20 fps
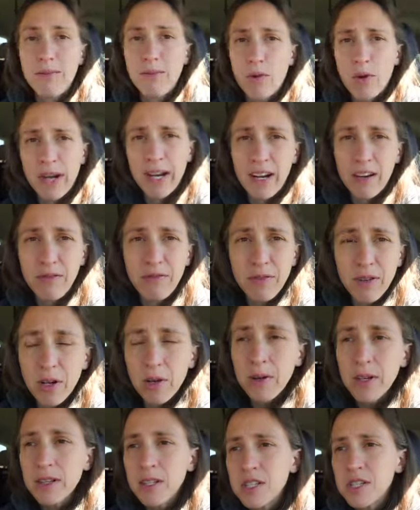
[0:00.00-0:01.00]
more
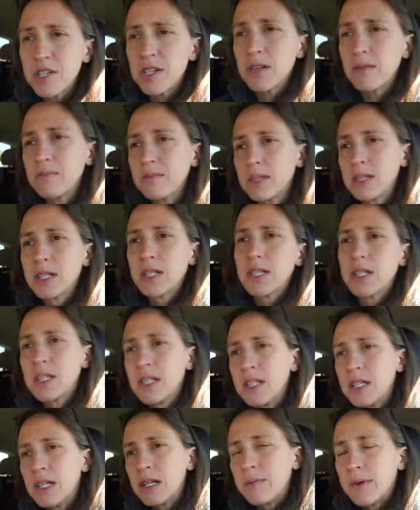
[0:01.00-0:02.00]
airflow in the gym.
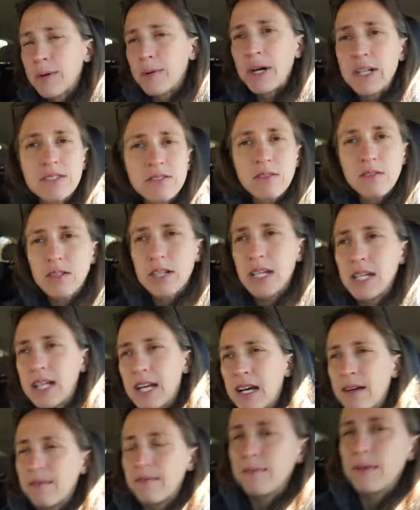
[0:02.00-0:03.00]
But I'm also looking
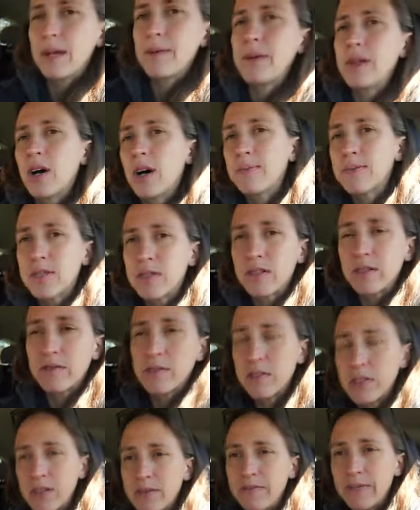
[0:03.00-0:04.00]
at maybe the option of
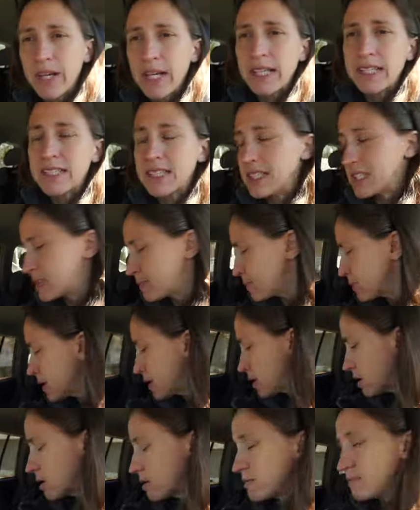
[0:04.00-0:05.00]
a AC
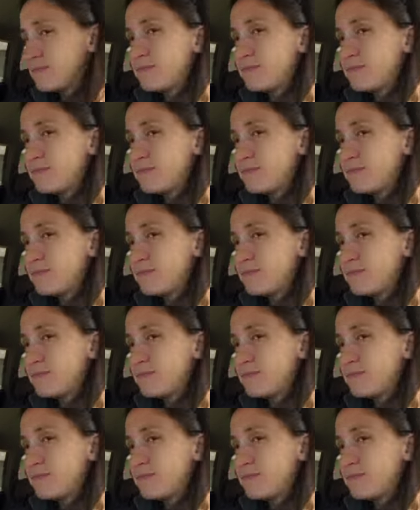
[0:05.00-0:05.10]
splitter.